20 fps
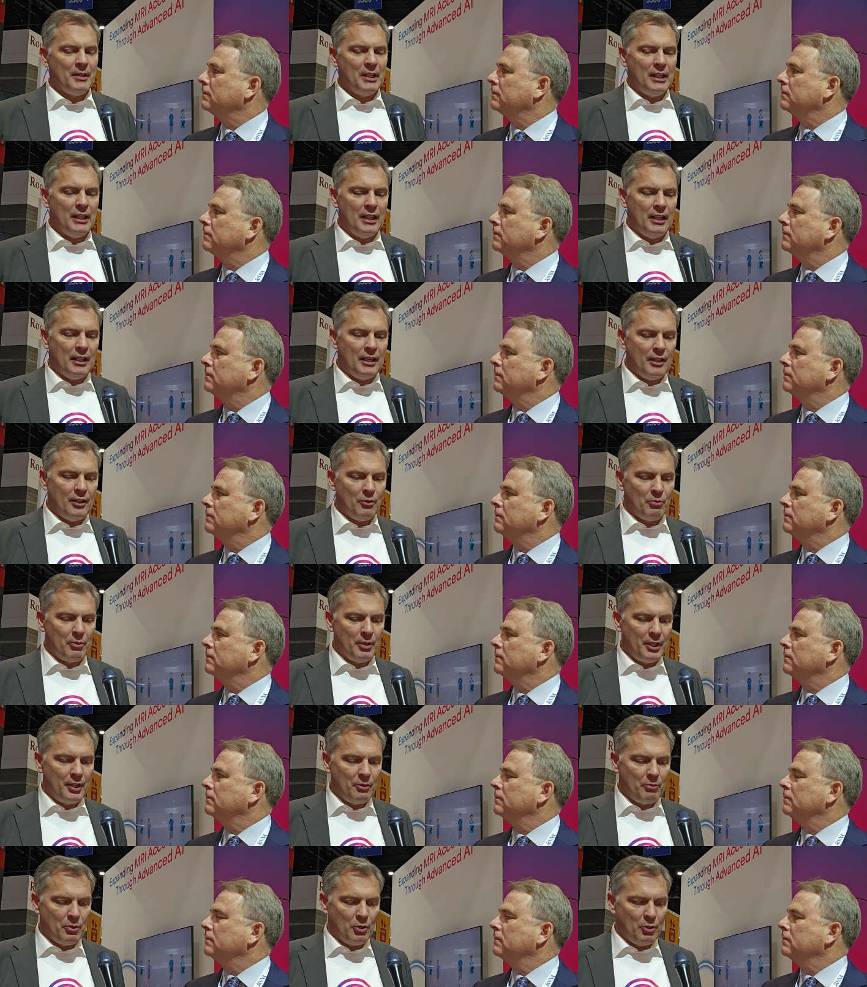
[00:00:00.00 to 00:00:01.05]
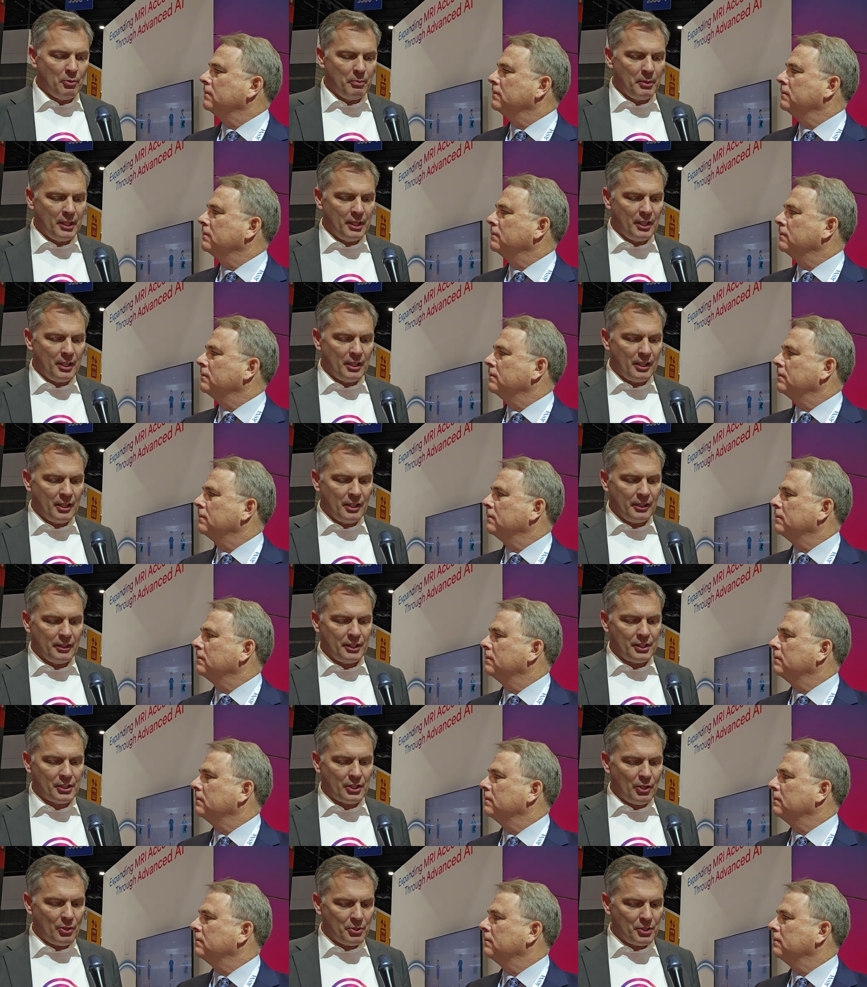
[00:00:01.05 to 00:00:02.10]
Speaker 1: uh, we will be uh,
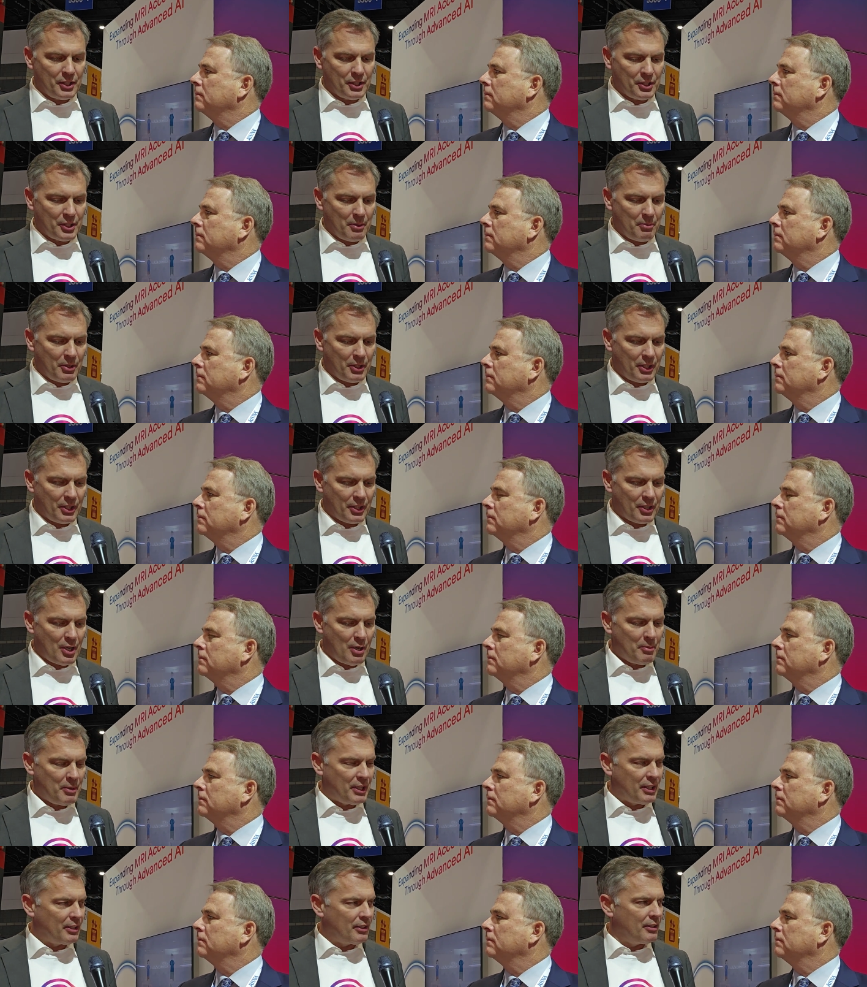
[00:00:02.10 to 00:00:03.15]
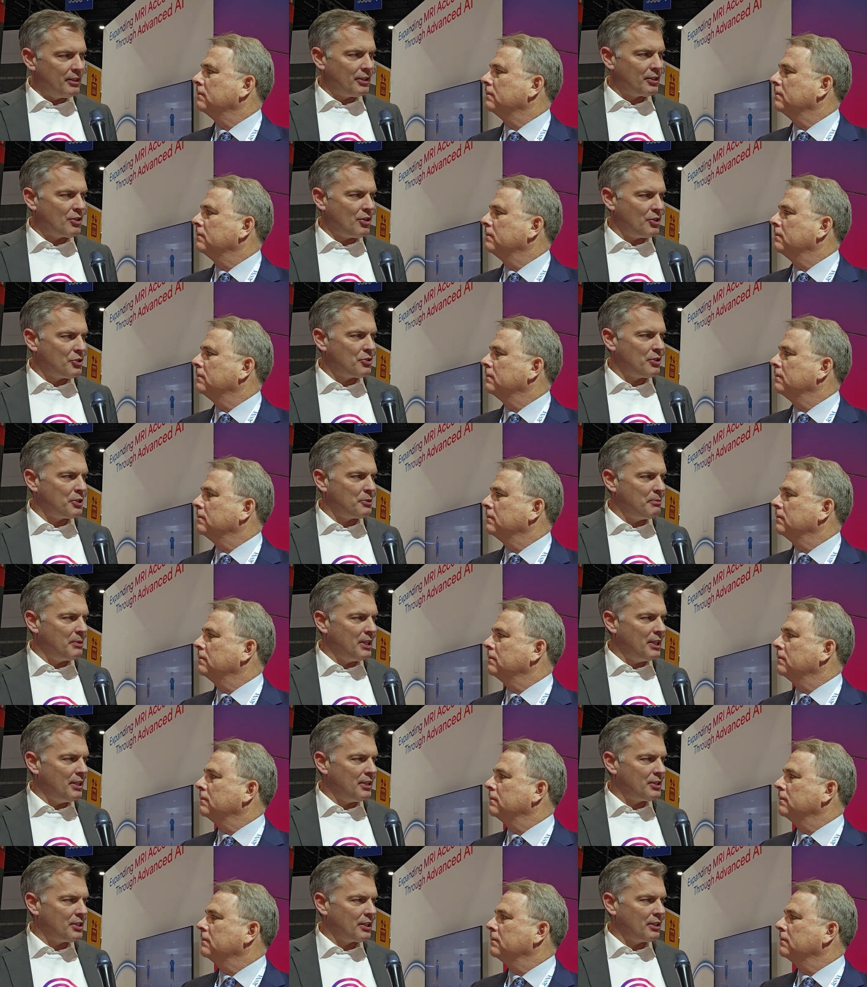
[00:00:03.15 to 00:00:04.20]
disclosing some of the coming uh, contrast
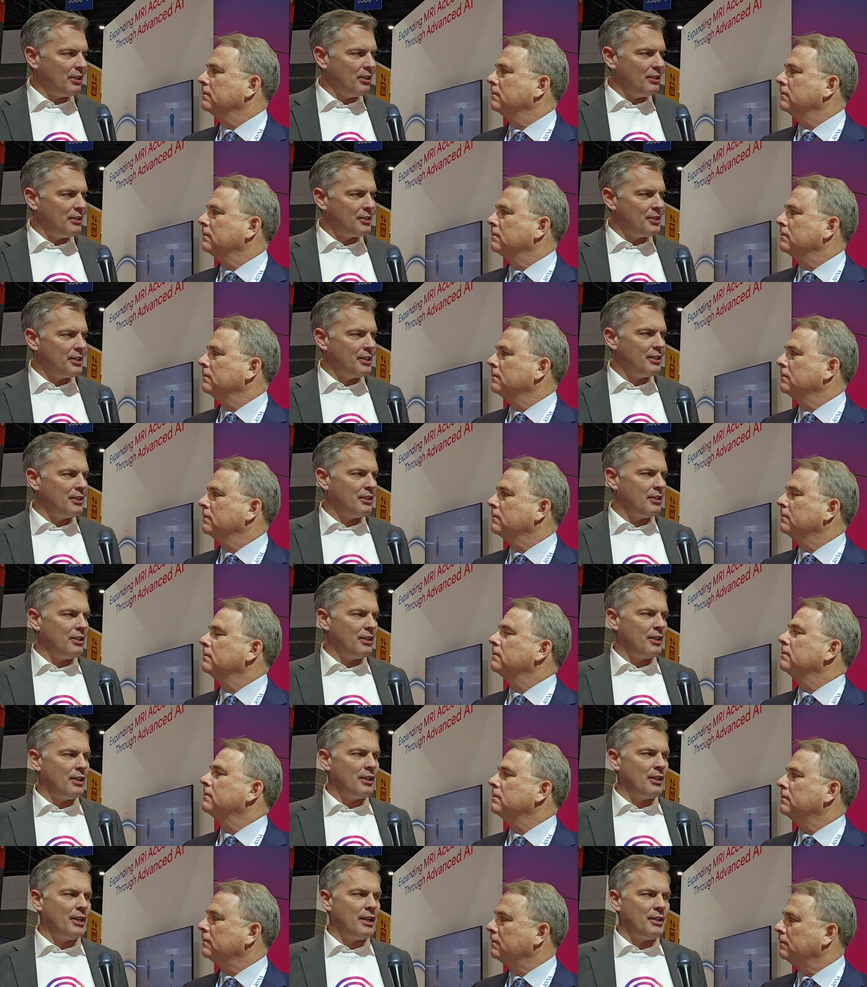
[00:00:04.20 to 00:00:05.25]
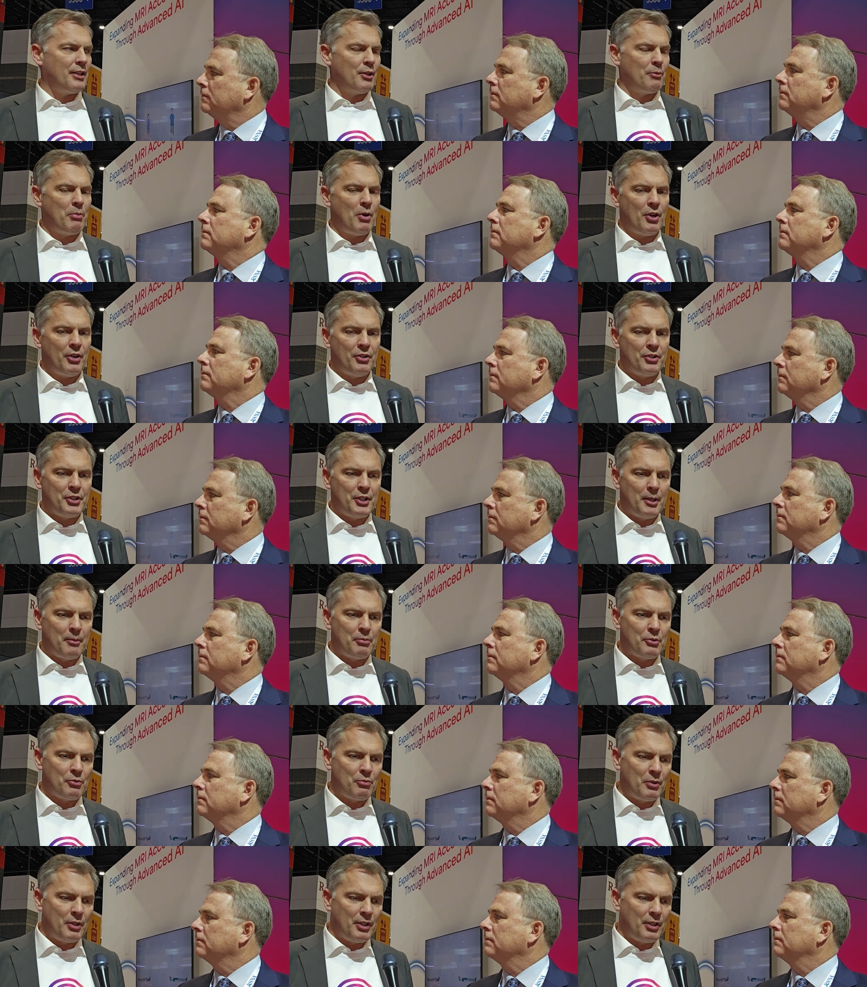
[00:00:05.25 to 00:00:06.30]
media technology uh, and the
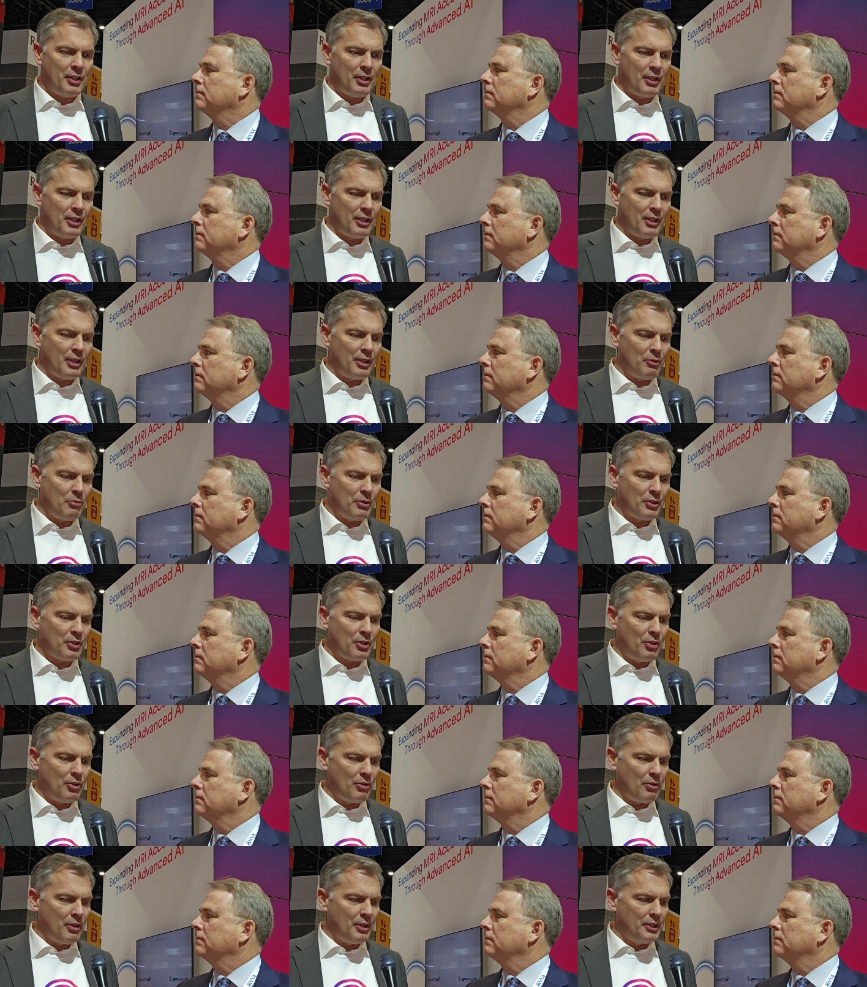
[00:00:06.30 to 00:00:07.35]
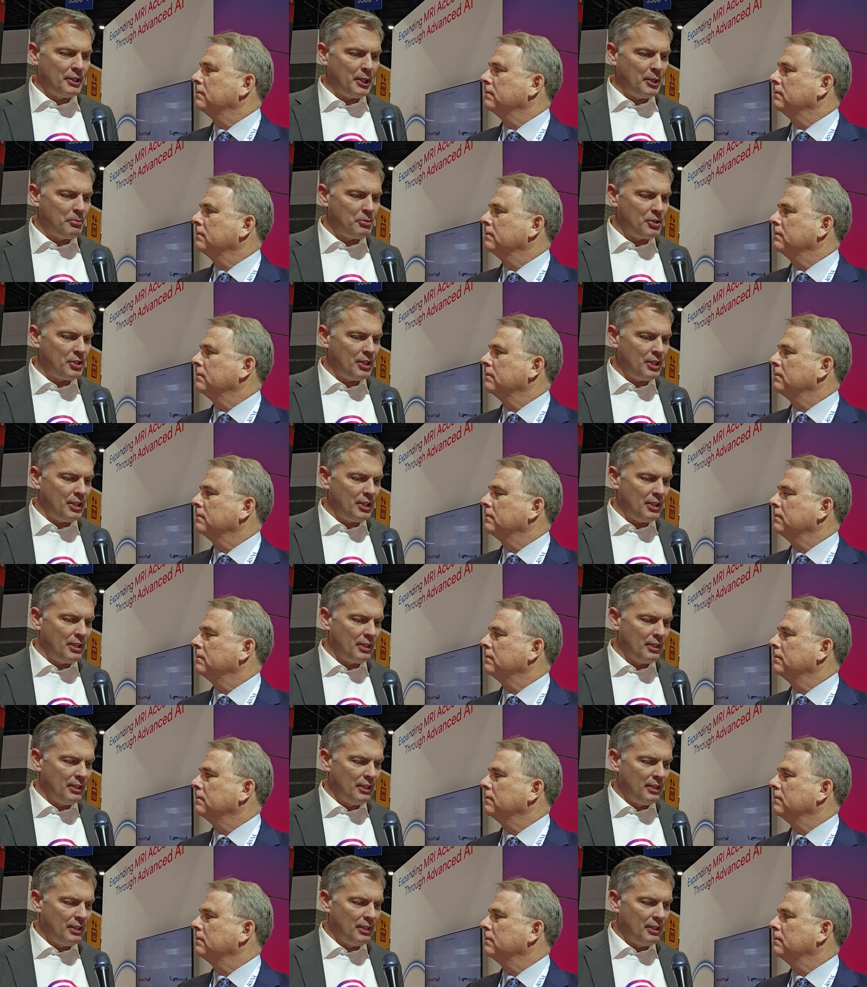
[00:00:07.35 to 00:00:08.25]
partnerships with, with Qure and deepc.